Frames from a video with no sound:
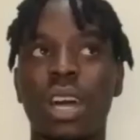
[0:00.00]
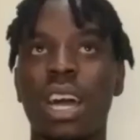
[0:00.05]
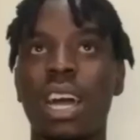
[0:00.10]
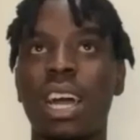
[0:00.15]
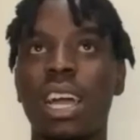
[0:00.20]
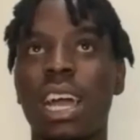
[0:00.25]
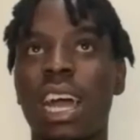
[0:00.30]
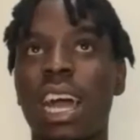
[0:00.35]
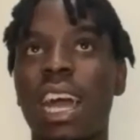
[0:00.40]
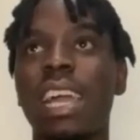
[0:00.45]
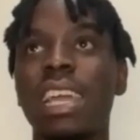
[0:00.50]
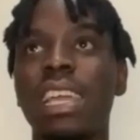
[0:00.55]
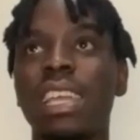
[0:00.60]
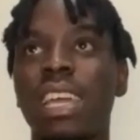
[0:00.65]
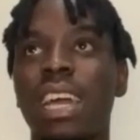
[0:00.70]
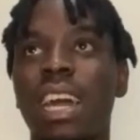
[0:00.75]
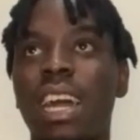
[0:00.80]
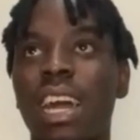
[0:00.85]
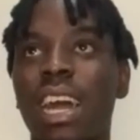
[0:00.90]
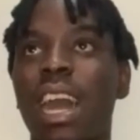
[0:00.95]
okay,
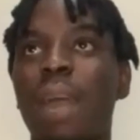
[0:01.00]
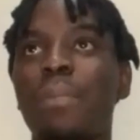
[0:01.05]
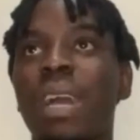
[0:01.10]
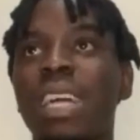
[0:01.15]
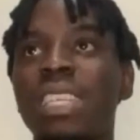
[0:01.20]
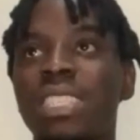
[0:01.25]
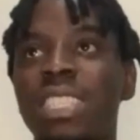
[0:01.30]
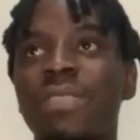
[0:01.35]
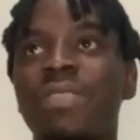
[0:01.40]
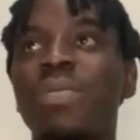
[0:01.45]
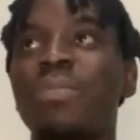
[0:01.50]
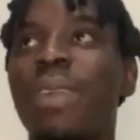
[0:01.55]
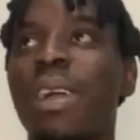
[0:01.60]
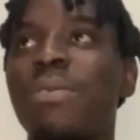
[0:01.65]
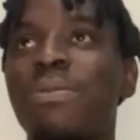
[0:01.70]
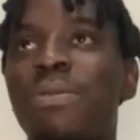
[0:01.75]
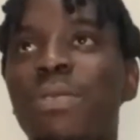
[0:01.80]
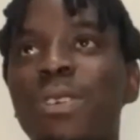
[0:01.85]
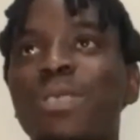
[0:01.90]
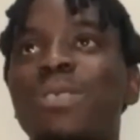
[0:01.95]
I'm achieving my
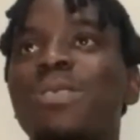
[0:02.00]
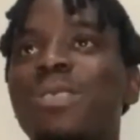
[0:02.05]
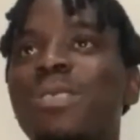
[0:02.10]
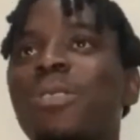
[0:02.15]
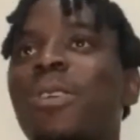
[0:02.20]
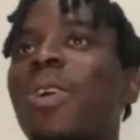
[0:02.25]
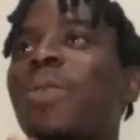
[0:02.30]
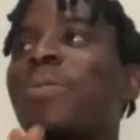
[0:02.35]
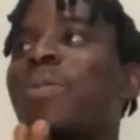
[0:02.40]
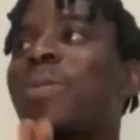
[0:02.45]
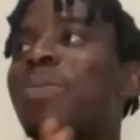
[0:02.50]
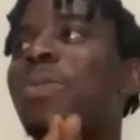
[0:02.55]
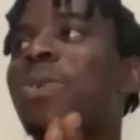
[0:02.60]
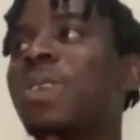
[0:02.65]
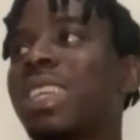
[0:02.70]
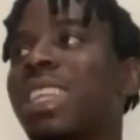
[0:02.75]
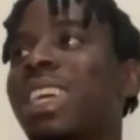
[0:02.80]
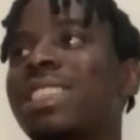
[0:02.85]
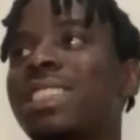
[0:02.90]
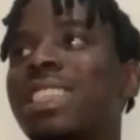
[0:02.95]
forthcoming
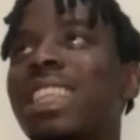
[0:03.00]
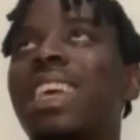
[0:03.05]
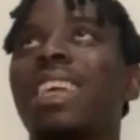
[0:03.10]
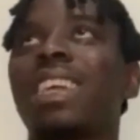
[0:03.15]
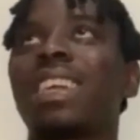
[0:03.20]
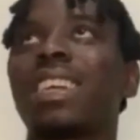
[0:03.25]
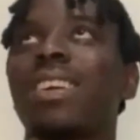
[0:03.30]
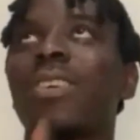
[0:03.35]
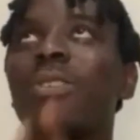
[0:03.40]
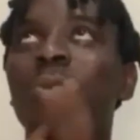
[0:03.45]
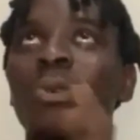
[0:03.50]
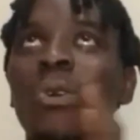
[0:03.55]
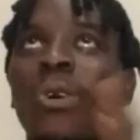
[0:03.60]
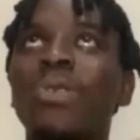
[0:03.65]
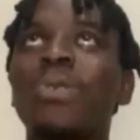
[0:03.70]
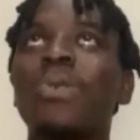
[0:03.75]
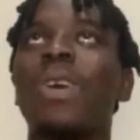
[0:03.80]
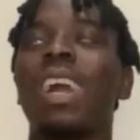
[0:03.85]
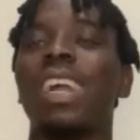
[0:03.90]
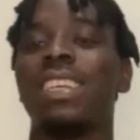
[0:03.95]
project that's like
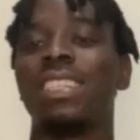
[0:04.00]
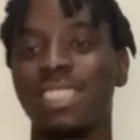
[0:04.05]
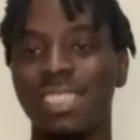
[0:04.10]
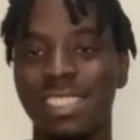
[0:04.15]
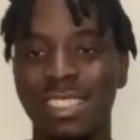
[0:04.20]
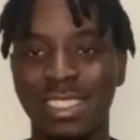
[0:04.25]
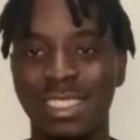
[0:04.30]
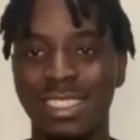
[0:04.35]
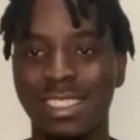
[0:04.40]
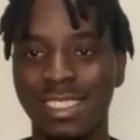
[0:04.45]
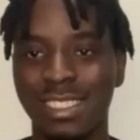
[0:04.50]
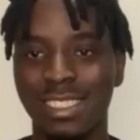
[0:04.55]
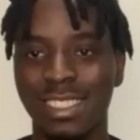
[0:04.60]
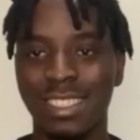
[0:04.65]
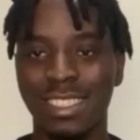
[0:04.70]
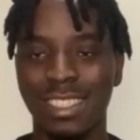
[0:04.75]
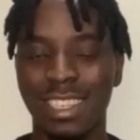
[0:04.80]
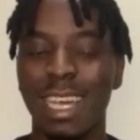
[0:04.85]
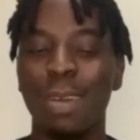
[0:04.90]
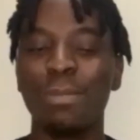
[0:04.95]
worldwide.
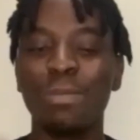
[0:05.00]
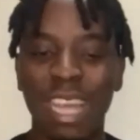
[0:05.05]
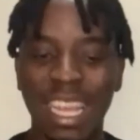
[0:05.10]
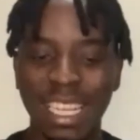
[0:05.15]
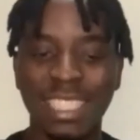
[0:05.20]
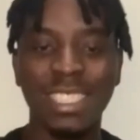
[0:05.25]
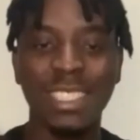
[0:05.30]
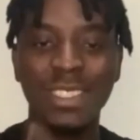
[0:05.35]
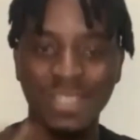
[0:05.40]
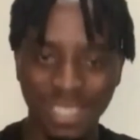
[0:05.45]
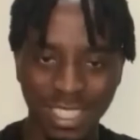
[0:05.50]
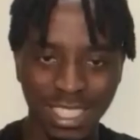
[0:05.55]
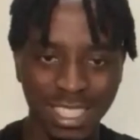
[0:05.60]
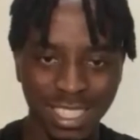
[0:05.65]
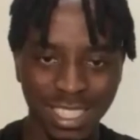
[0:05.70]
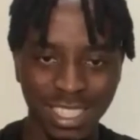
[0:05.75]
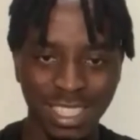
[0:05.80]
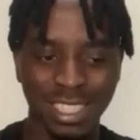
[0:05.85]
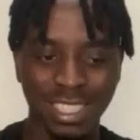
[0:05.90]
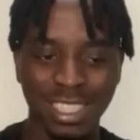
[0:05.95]
I'm achieving.
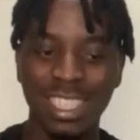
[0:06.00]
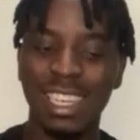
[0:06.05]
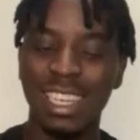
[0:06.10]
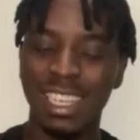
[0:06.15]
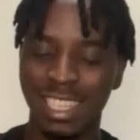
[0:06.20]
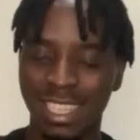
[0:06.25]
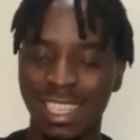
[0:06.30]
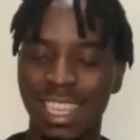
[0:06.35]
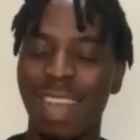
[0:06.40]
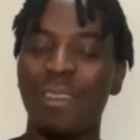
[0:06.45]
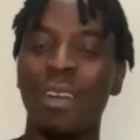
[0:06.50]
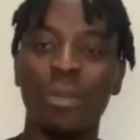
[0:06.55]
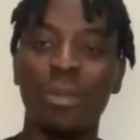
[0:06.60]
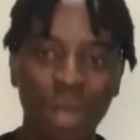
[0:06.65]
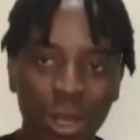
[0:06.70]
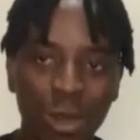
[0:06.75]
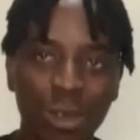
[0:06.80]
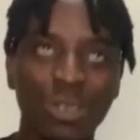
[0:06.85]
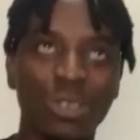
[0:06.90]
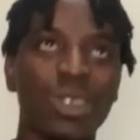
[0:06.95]
Yeah, I'm
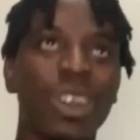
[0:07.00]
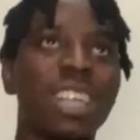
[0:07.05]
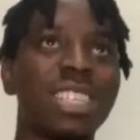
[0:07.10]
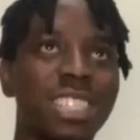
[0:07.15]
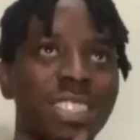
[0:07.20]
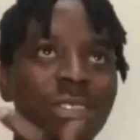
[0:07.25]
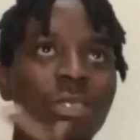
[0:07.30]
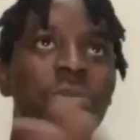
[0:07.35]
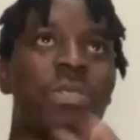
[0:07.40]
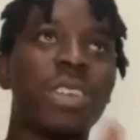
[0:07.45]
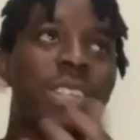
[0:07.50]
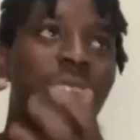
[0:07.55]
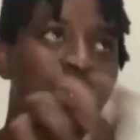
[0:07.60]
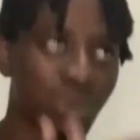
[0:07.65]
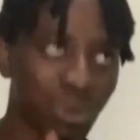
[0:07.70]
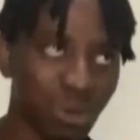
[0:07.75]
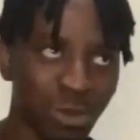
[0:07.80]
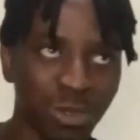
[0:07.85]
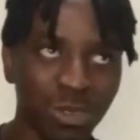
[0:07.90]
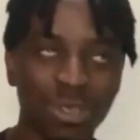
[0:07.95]
about to achieve very
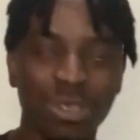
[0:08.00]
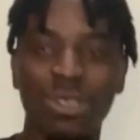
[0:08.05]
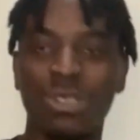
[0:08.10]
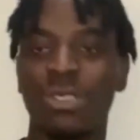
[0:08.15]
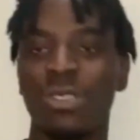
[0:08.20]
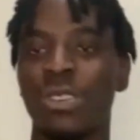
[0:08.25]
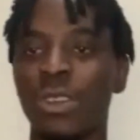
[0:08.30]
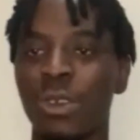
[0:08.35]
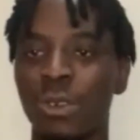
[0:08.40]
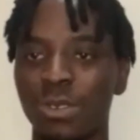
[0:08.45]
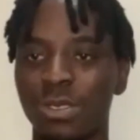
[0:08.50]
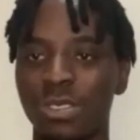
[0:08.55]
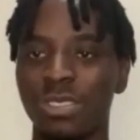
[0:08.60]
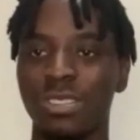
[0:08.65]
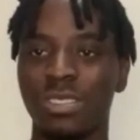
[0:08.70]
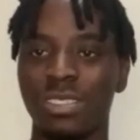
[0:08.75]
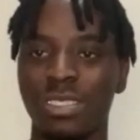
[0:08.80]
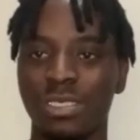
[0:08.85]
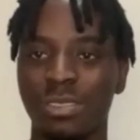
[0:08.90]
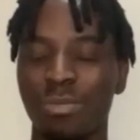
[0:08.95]
good
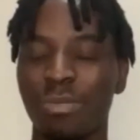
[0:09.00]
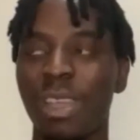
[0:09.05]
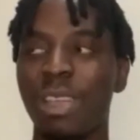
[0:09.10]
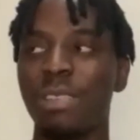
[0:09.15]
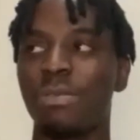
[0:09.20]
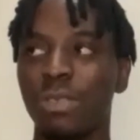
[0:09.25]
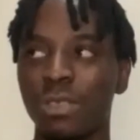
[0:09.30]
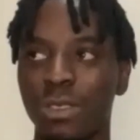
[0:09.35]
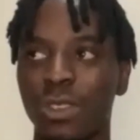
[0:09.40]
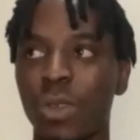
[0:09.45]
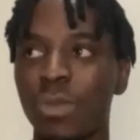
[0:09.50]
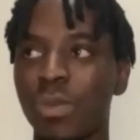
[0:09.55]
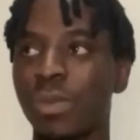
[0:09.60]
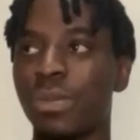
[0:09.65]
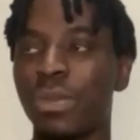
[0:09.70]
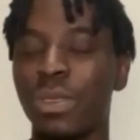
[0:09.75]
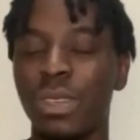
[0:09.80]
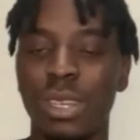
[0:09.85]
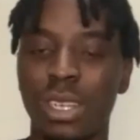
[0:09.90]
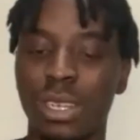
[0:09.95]
goals, my forthcoming
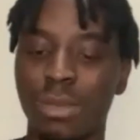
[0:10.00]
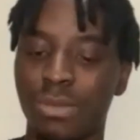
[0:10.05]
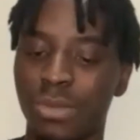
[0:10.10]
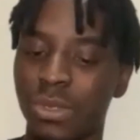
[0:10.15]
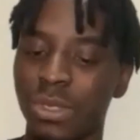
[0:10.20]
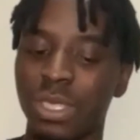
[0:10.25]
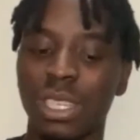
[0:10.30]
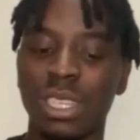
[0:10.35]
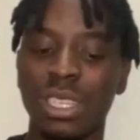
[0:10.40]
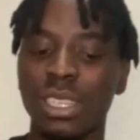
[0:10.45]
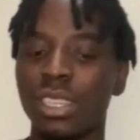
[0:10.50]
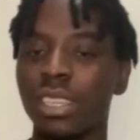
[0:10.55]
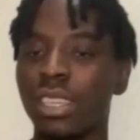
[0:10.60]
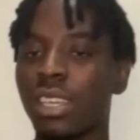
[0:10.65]
project.